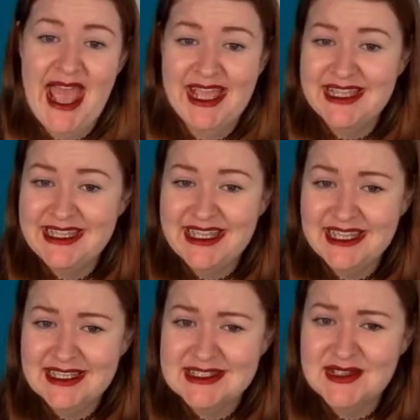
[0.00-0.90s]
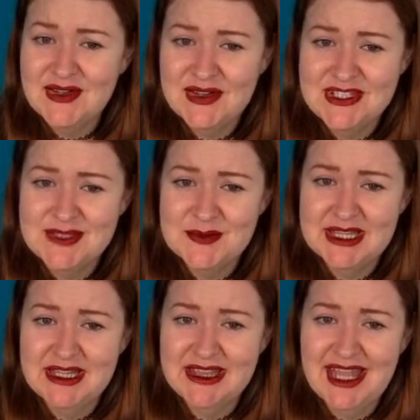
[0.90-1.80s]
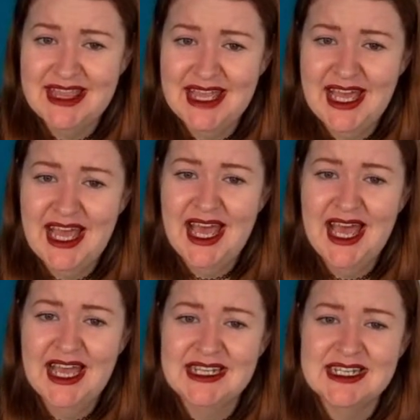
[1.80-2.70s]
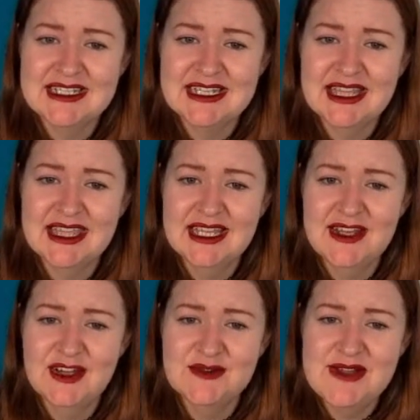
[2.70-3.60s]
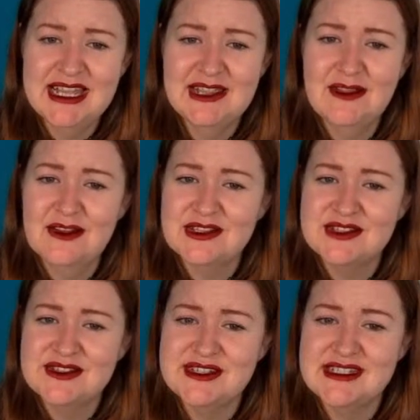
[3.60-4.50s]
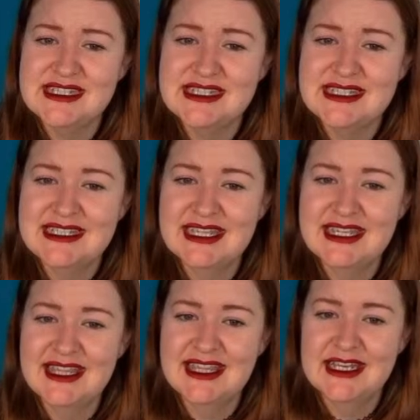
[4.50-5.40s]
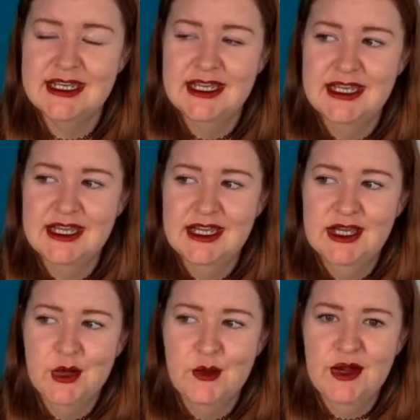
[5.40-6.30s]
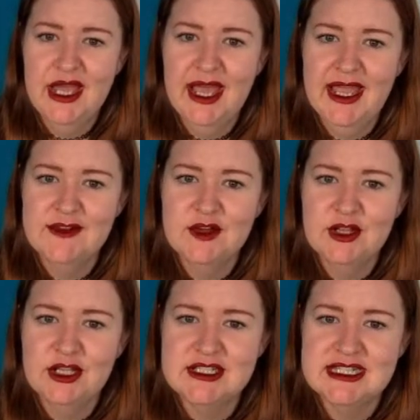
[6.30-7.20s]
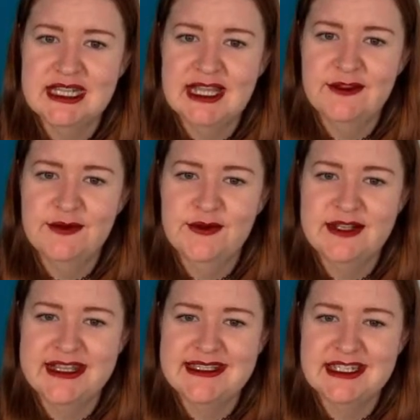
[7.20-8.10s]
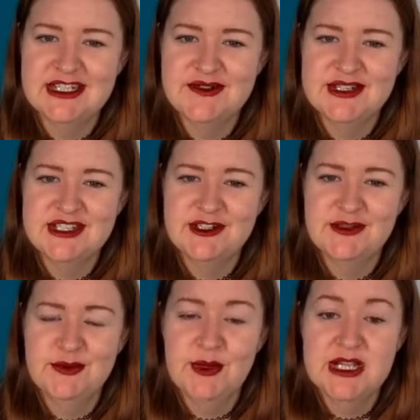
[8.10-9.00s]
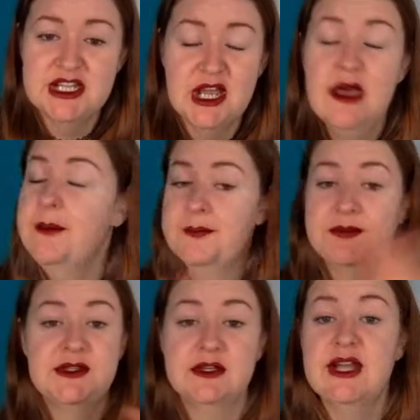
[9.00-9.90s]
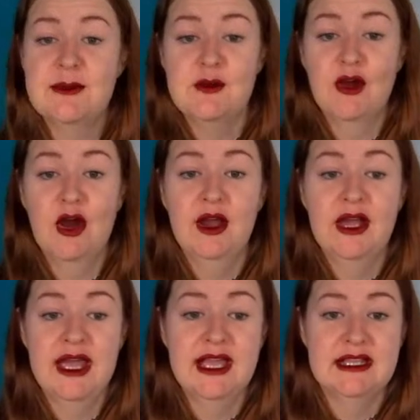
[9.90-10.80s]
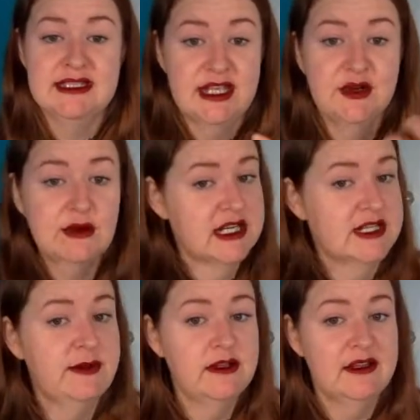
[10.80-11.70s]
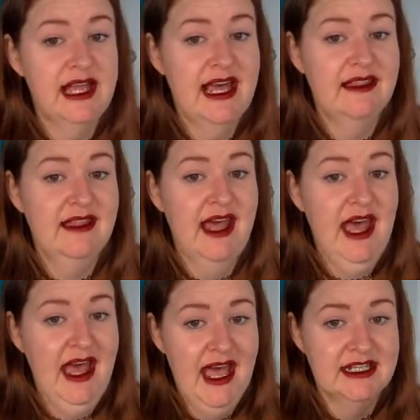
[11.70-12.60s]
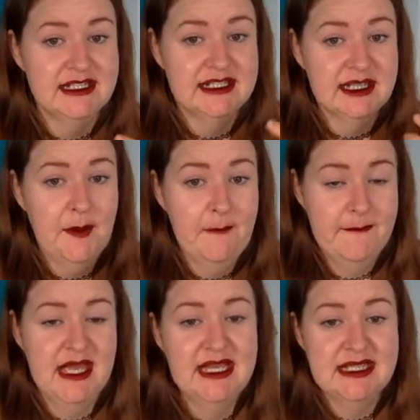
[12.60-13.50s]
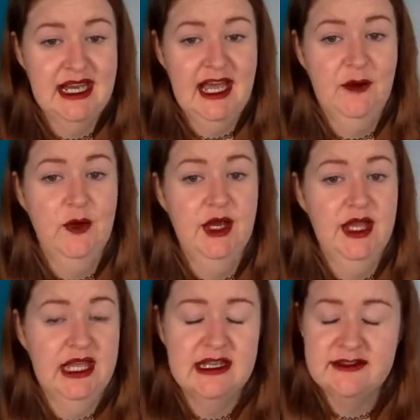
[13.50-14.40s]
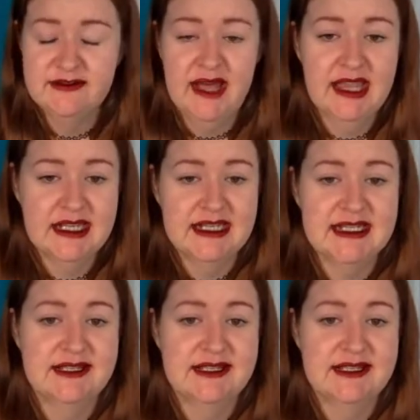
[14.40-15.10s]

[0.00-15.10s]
8 years ago, something like that. And I think I got really lost and didn't see anything great. I kind of got lost in like the 15th century stuff, which don't get me wrong, it's incredible that they are there, and it's amazing artwork, and the fact that it's